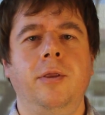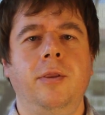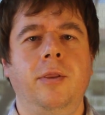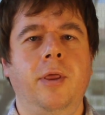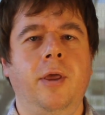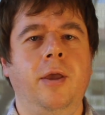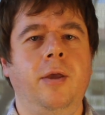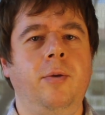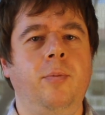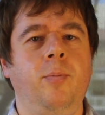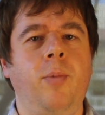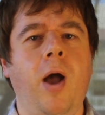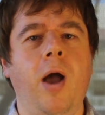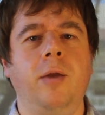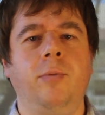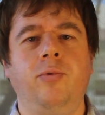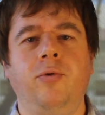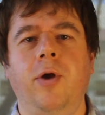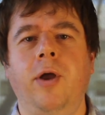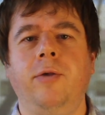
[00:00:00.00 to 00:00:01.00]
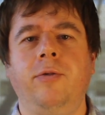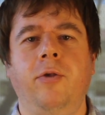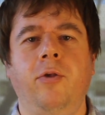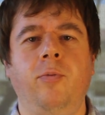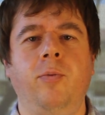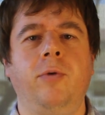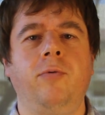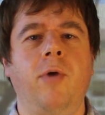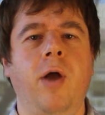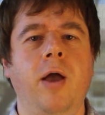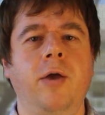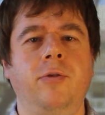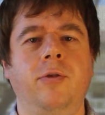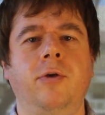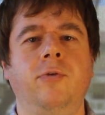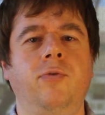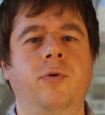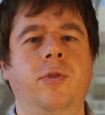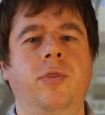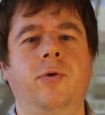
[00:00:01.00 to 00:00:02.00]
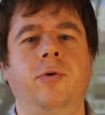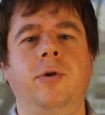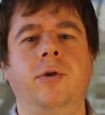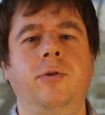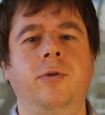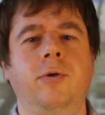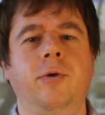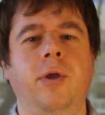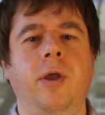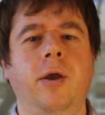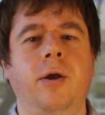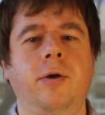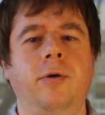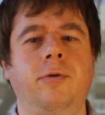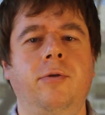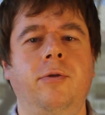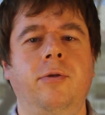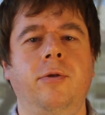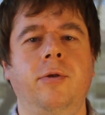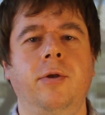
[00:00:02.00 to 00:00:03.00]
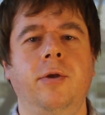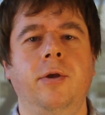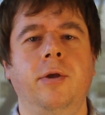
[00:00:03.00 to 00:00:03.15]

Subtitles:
the bond price has been rising for 32 years.